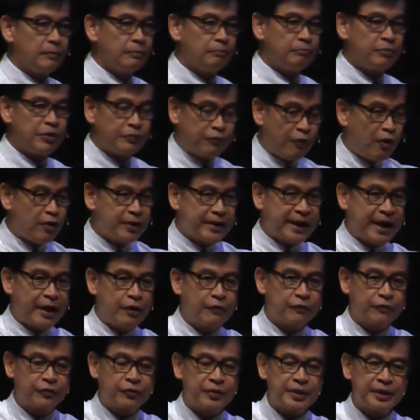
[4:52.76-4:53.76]
before
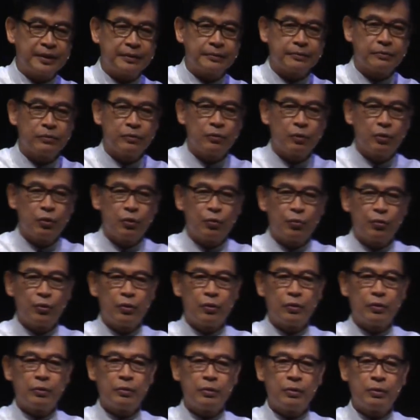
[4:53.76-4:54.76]
Calvary,
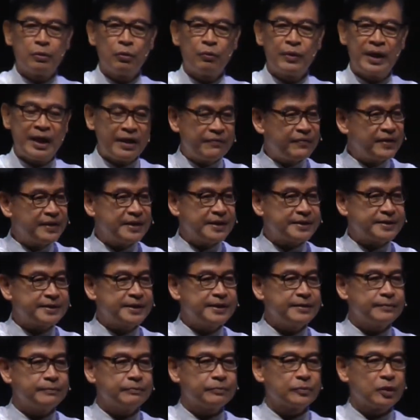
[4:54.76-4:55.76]
whenever they
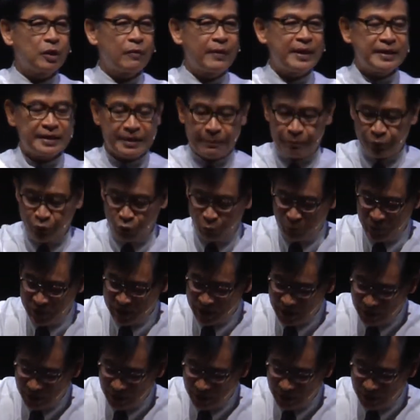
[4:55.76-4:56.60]
sin, all right, they will bring